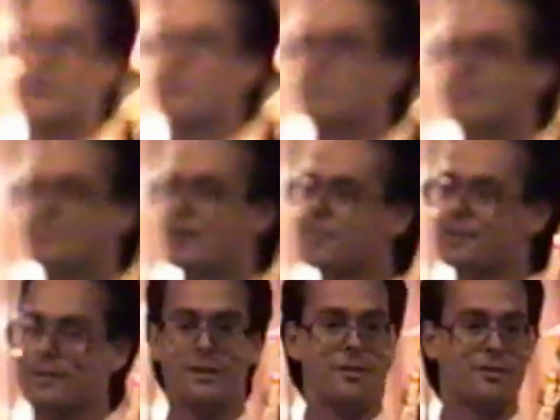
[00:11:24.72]
Because
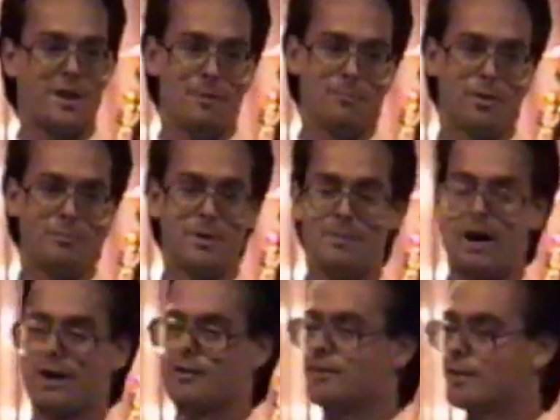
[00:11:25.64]
nothing good has come from
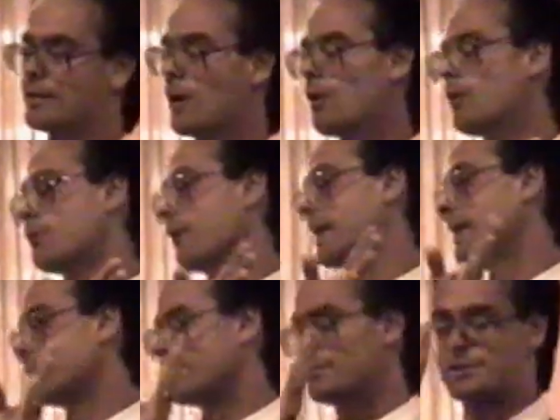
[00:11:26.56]
democracy. No
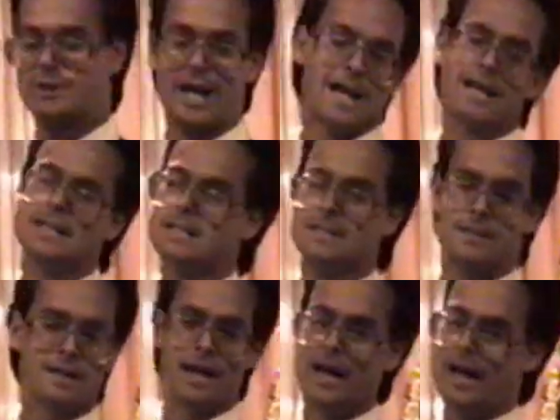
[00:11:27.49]
great
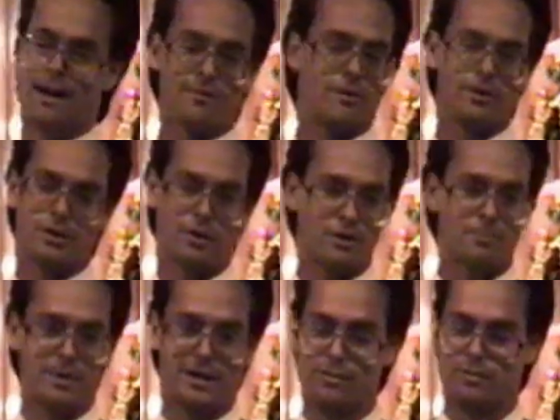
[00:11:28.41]
change ever
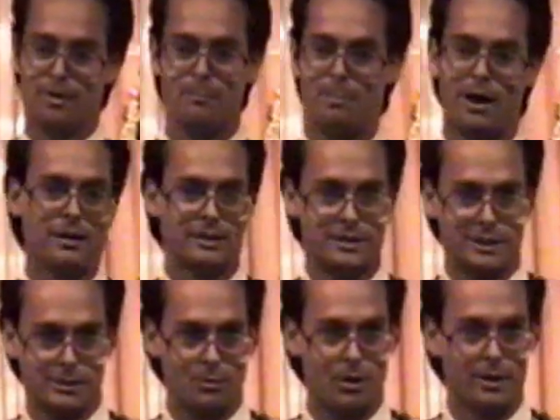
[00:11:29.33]
occurred because some
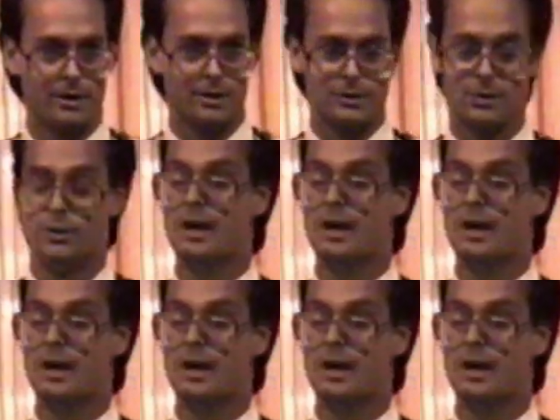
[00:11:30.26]
politician wanted